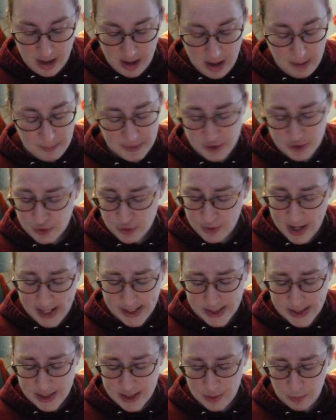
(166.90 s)
But try
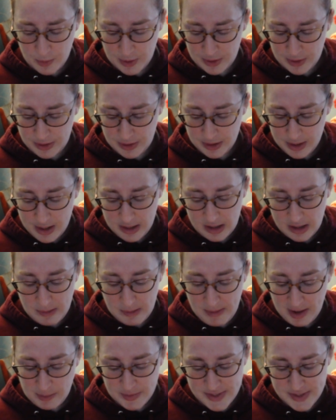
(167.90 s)
as he would, the
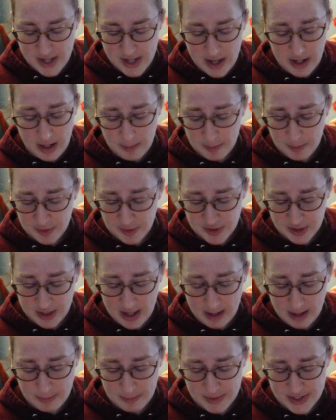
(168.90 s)
man was unable to
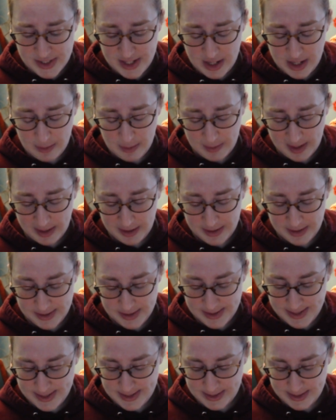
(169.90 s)
climb the stairway
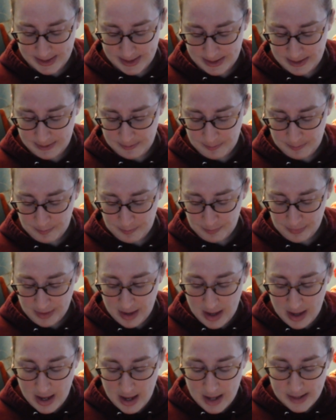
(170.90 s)
unassisted.
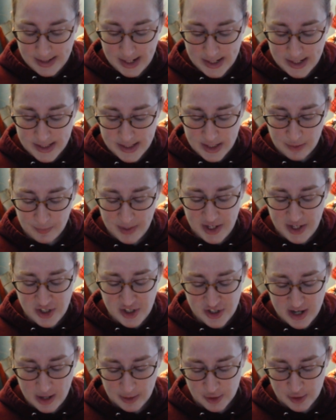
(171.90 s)
Nancy reached
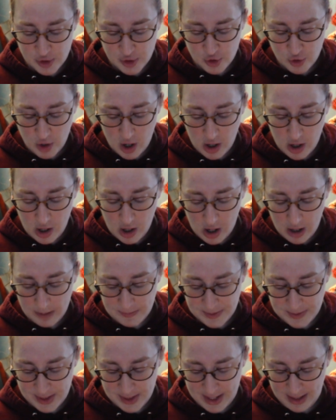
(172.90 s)
out a strong arm
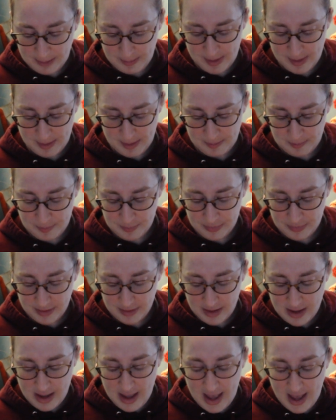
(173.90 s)
to help him.
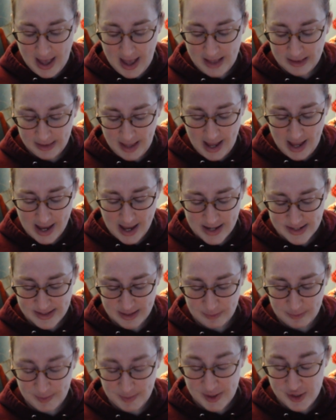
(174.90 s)
At last
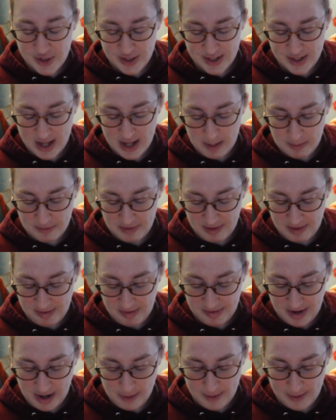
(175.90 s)
they reached the top of the
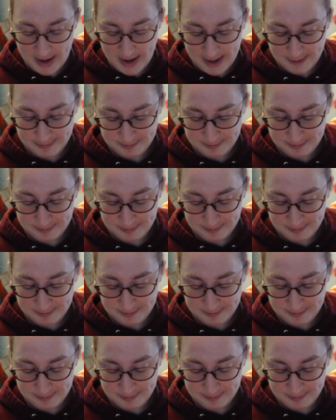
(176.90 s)
stairway.